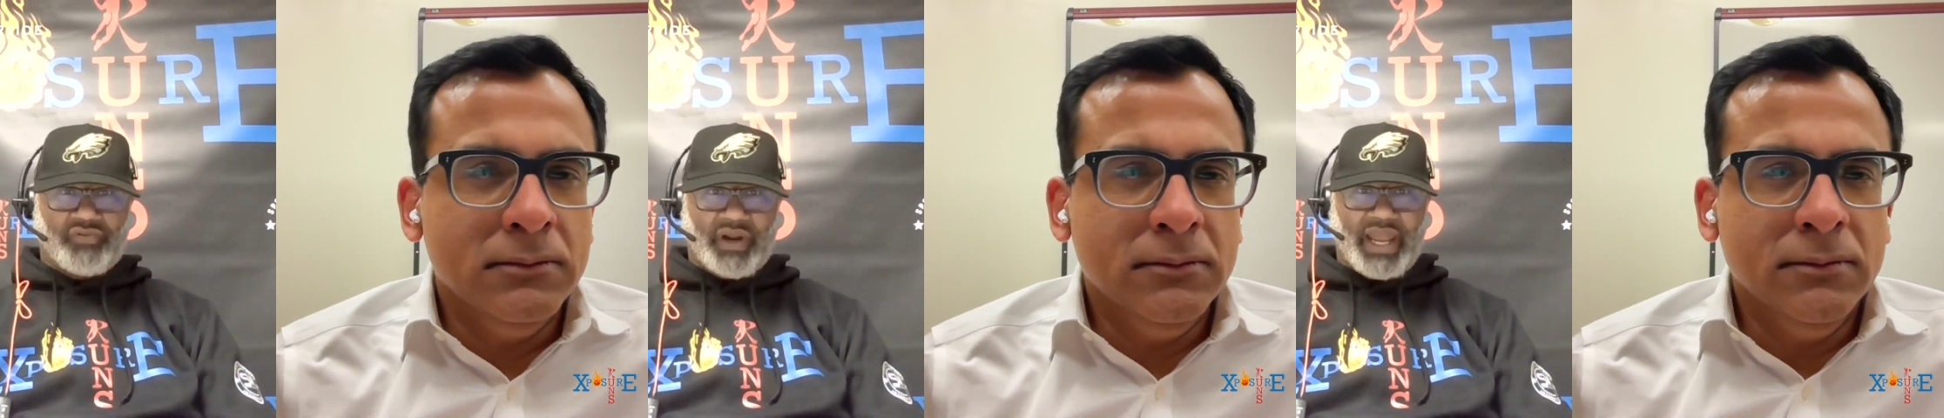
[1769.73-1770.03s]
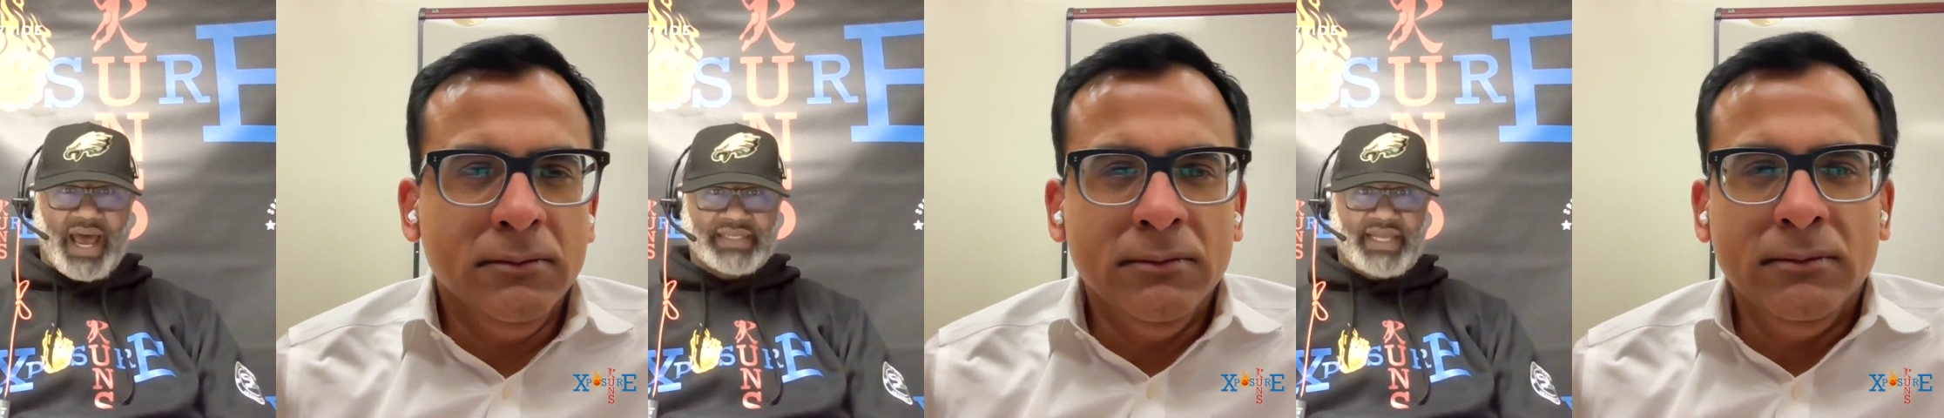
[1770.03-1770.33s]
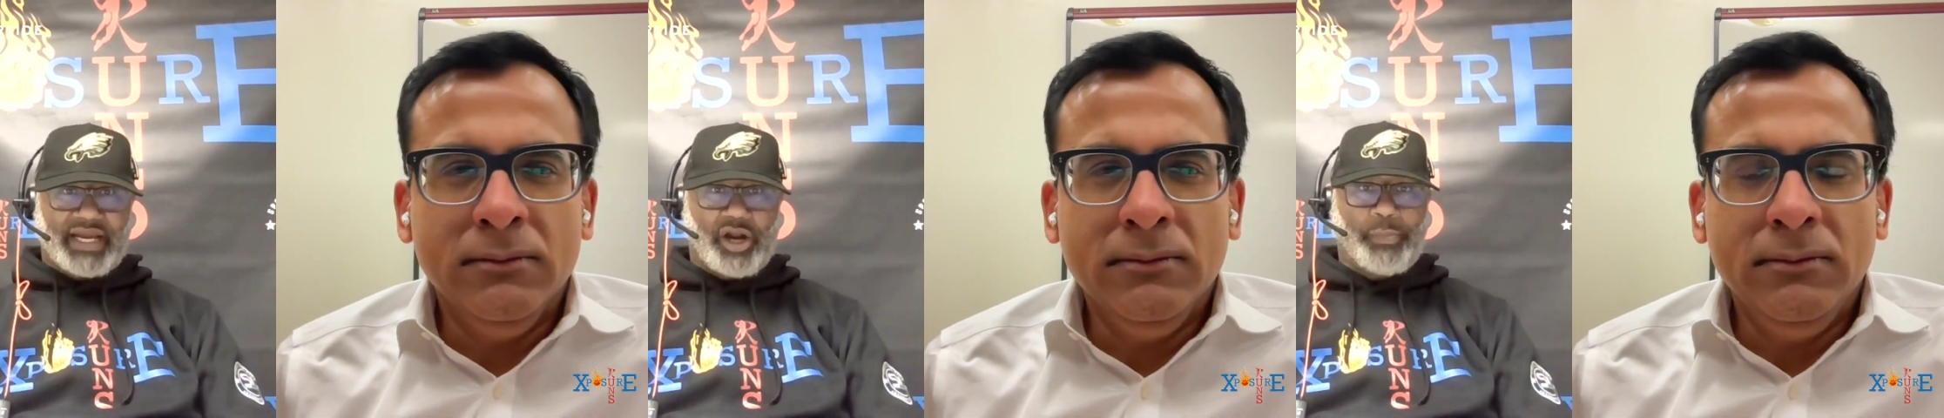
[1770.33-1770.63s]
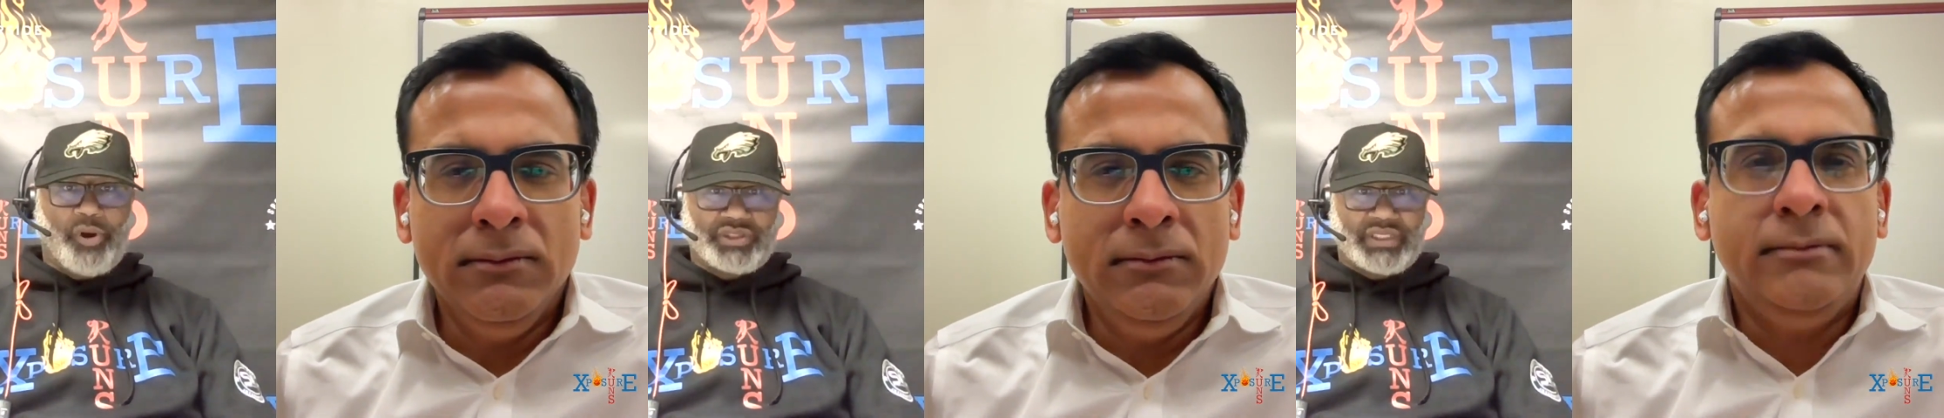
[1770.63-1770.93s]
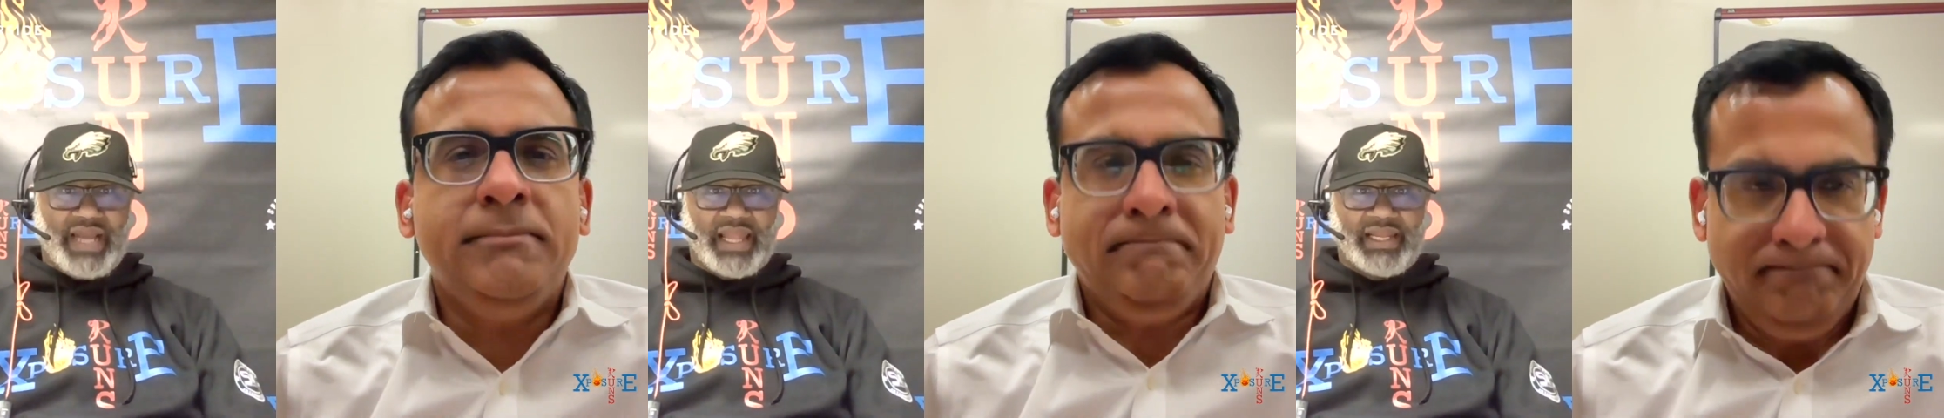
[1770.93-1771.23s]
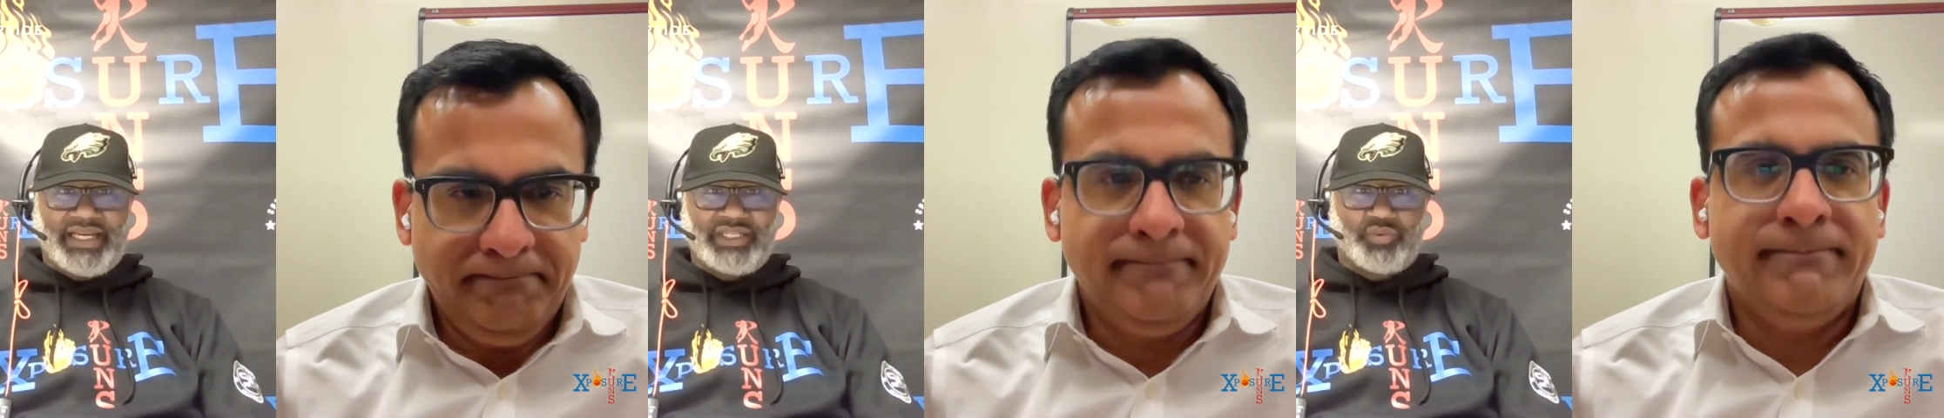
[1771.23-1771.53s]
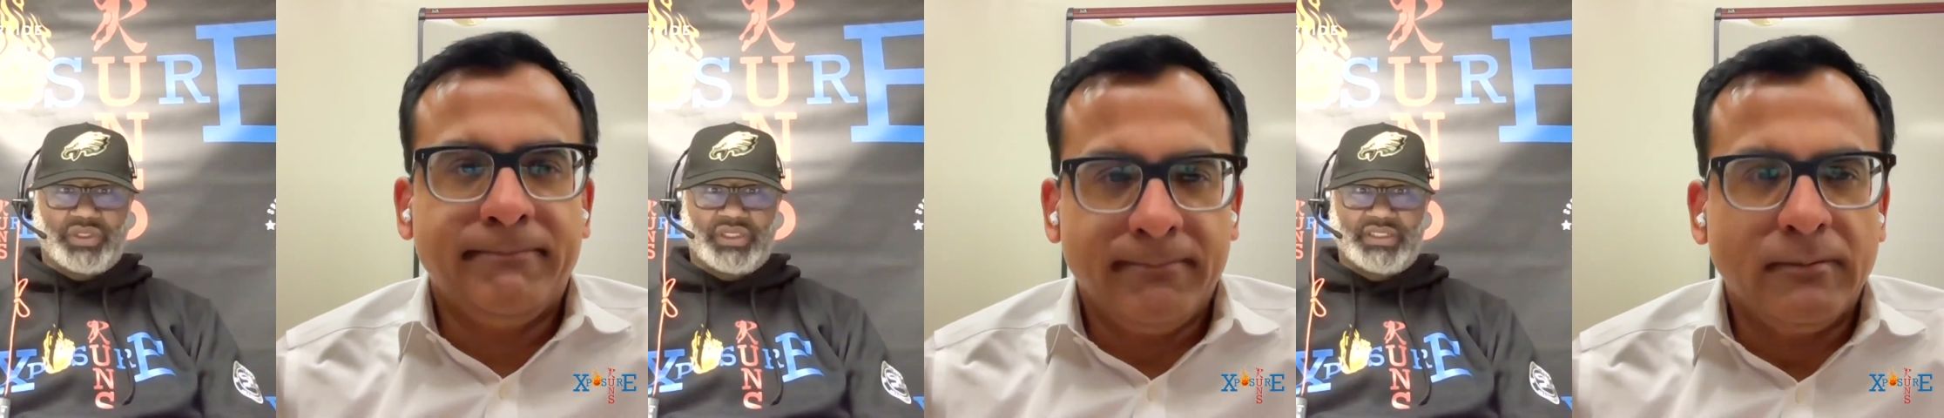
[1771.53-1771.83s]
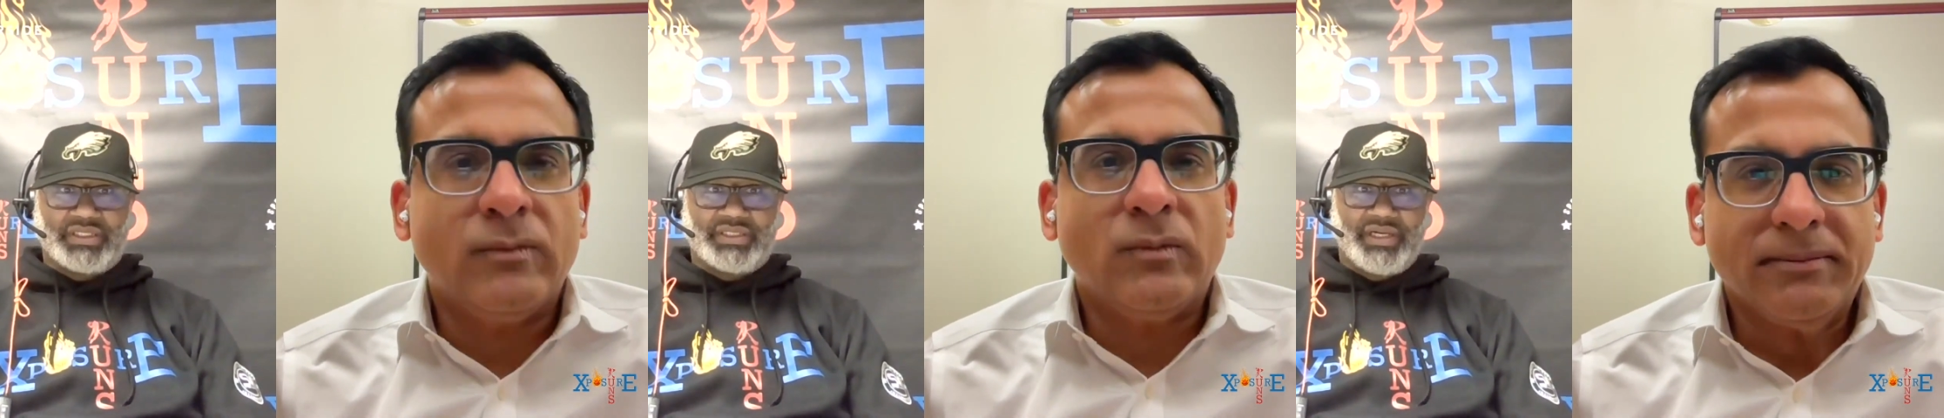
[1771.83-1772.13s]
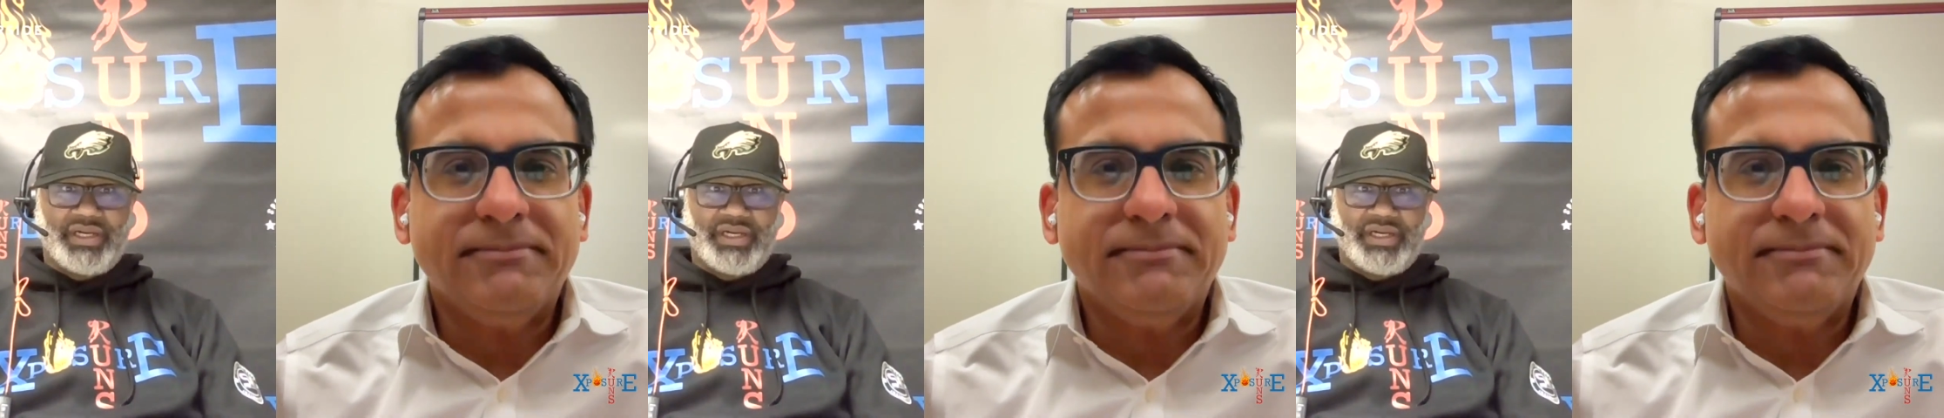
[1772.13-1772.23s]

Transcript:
Speaker 1: to realize that our personalities was,